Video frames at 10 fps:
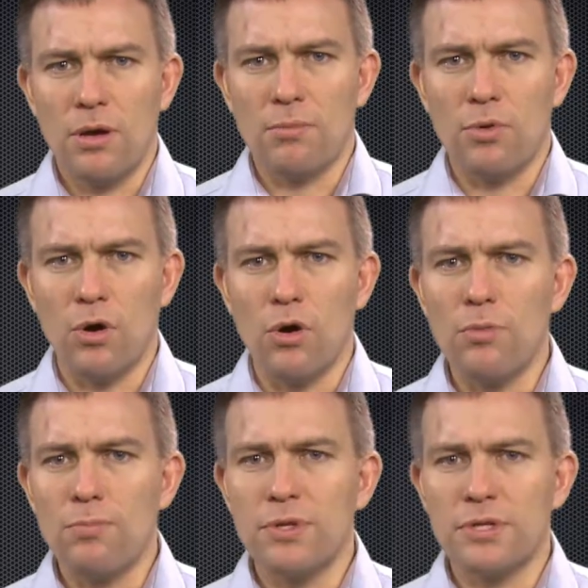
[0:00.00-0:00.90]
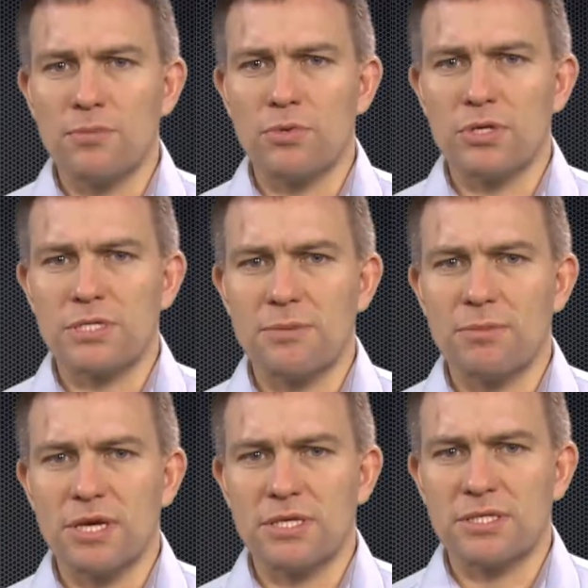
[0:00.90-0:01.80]
open the more
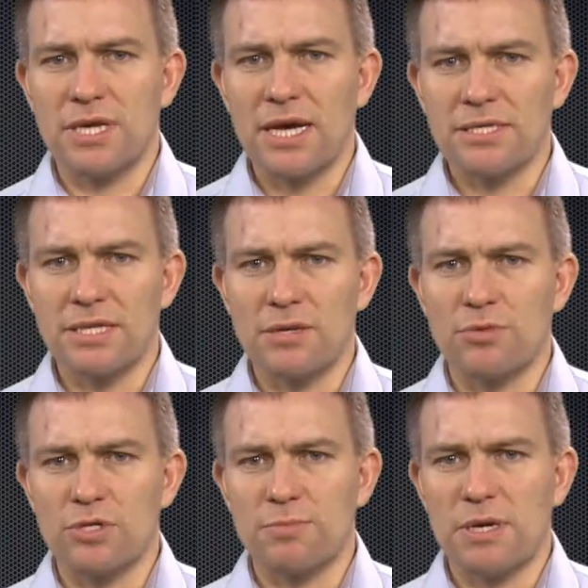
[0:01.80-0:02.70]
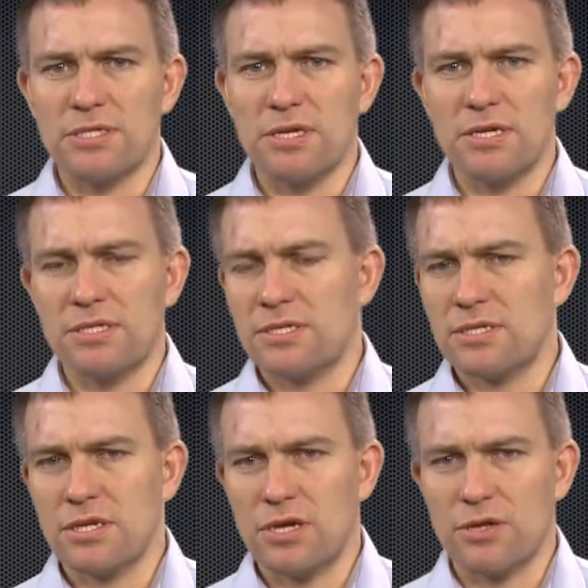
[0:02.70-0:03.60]
similar in size and the more specialized
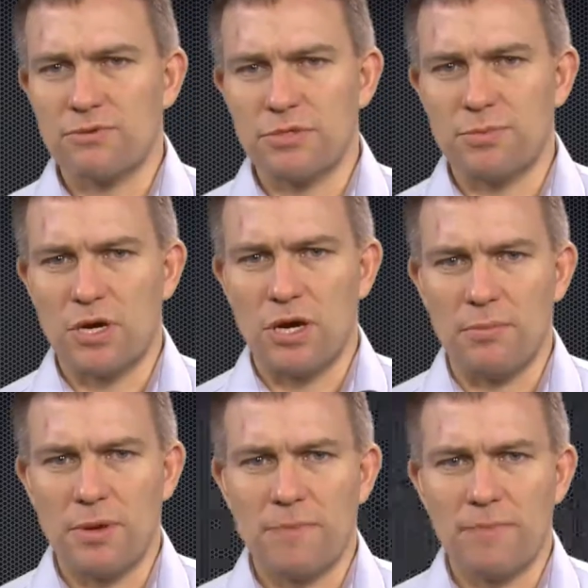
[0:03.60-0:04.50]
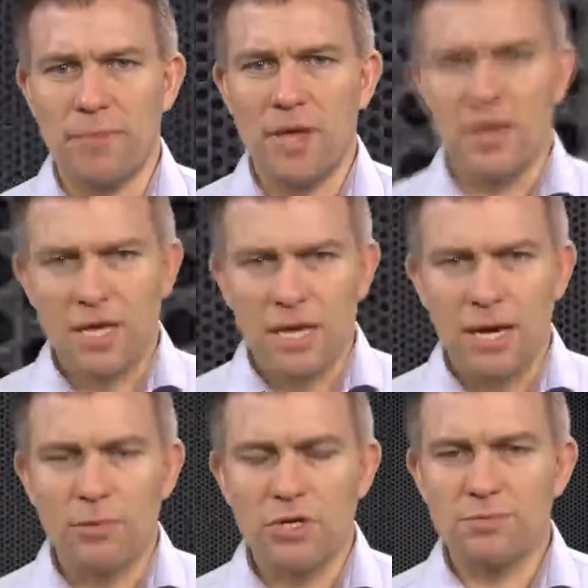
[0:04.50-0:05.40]
the countries become.
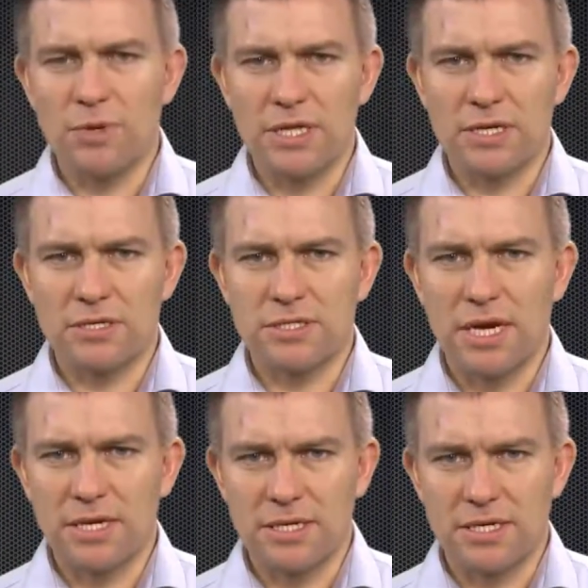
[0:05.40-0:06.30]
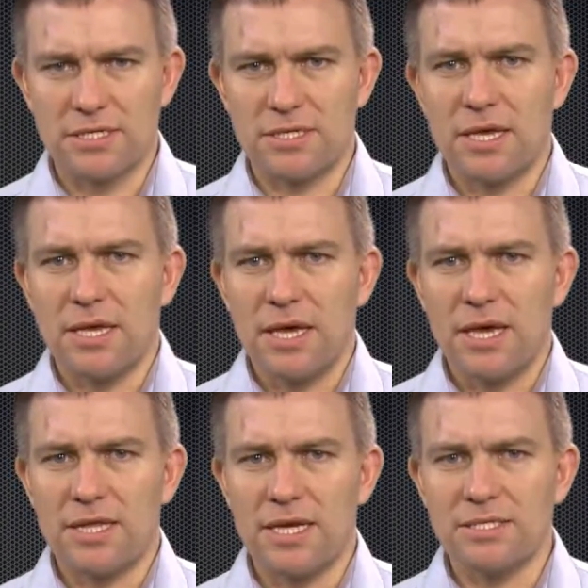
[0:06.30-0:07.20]
Amongst political scientists,
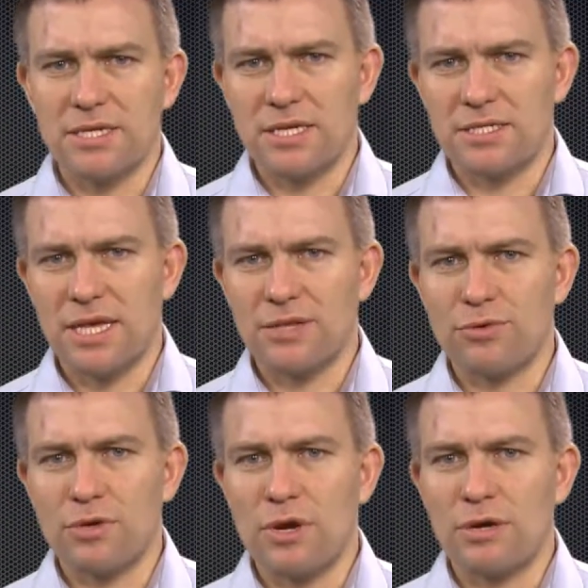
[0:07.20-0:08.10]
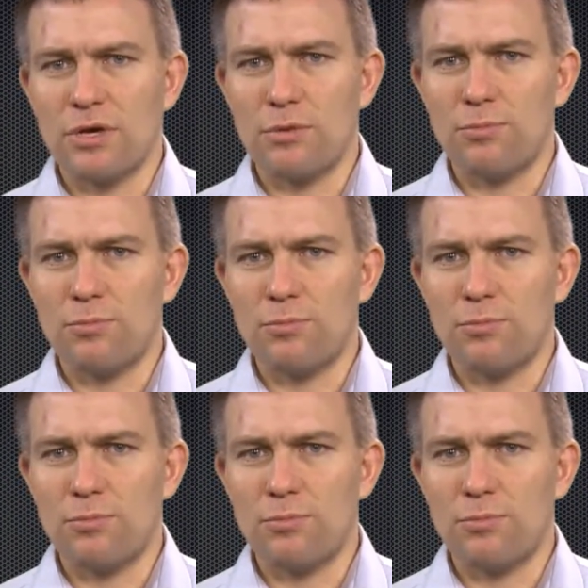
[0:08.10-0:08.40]
attention has centered around how